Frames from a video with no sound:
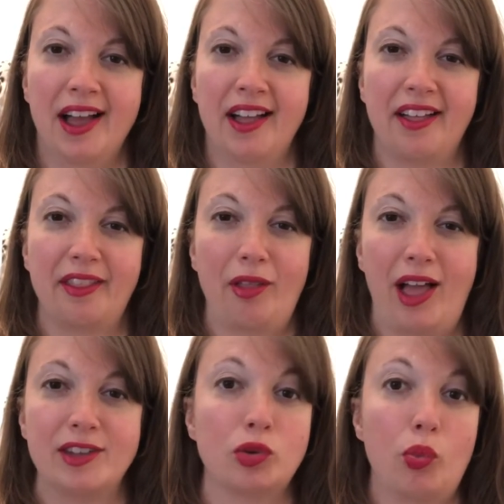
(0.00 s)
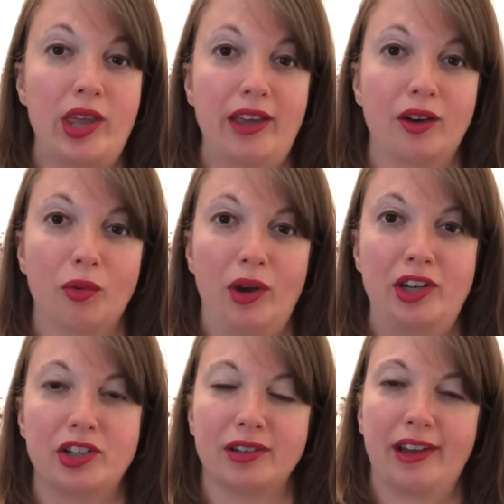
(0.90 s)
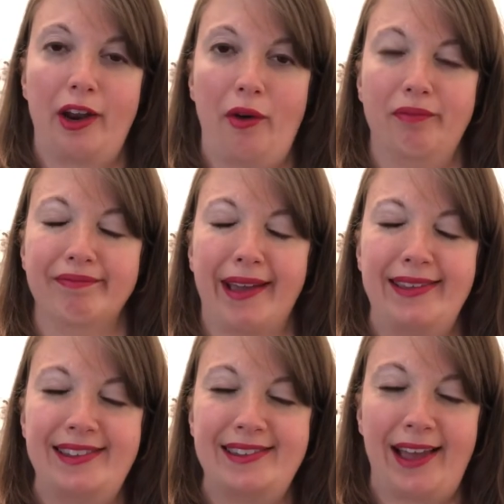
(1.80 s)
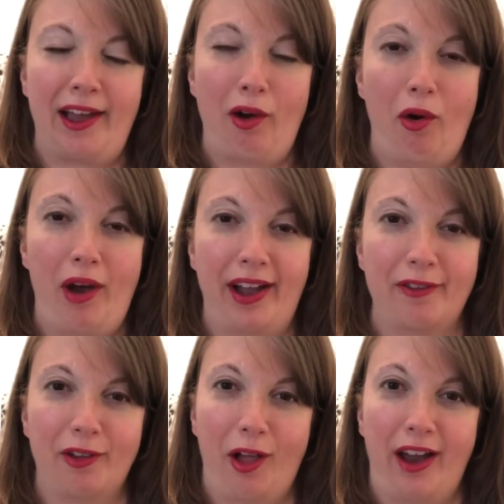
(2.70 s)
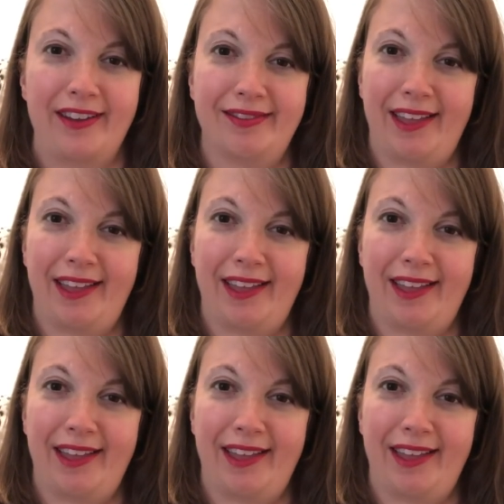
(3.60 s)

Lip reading: the last week, which isn't saying a whole heck of a lot.